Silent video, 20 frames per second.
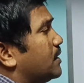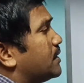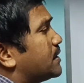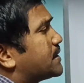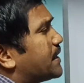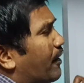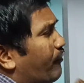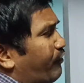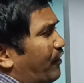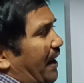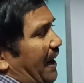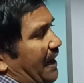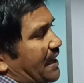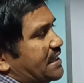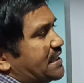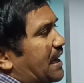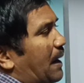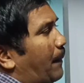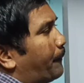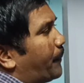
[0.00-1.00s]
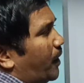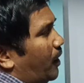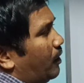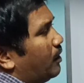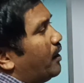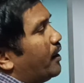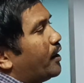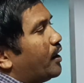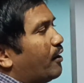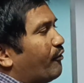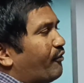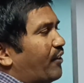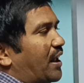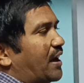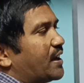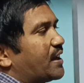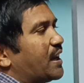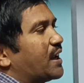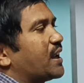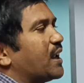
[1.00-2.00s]
So for example, if we
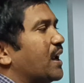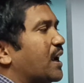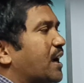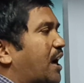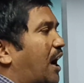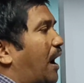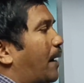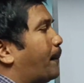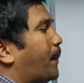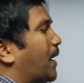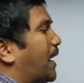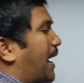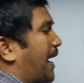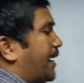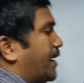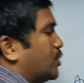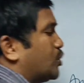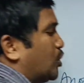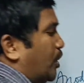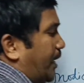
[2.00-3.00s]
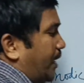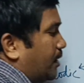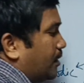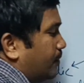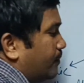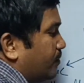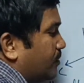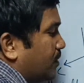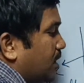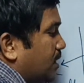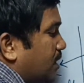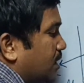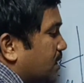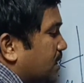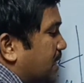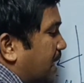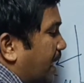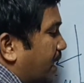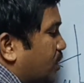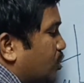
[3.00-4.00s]
are taking copper and zinc,
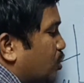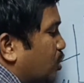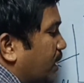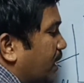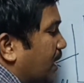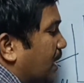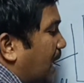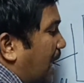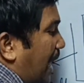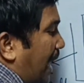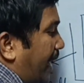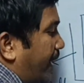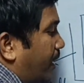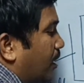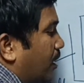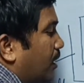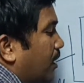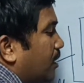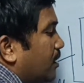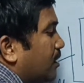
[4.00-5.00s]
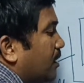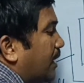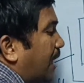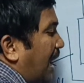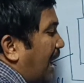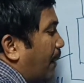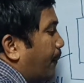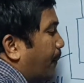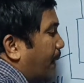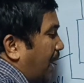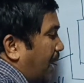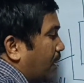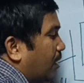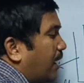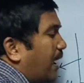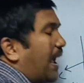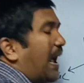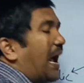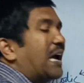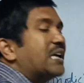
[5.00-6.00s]
sir, zinc and
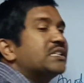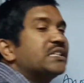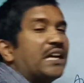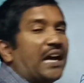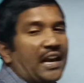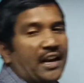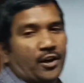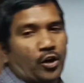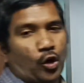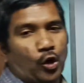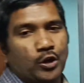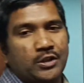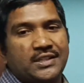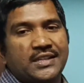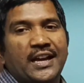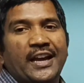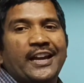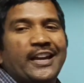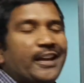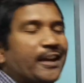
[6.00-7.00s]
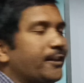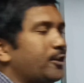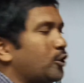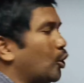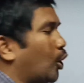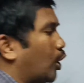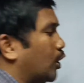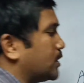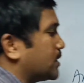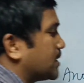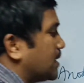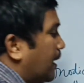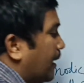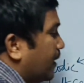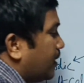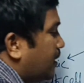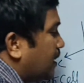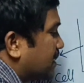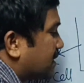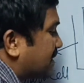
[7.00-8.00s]
copper as electrodes. In those,
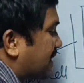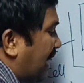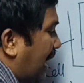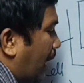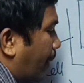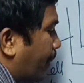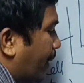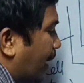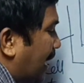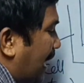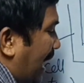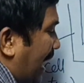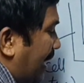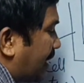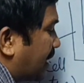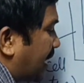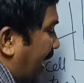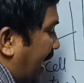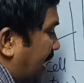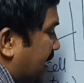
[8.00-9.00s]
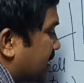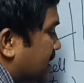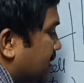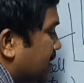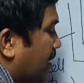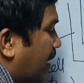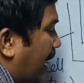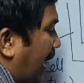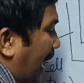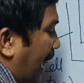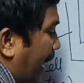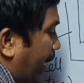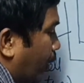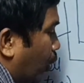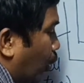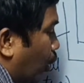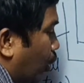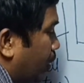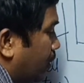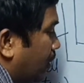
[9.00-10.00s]
this copper acts as
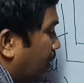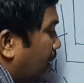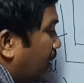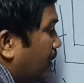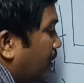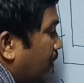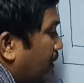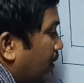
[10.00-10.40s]
anode,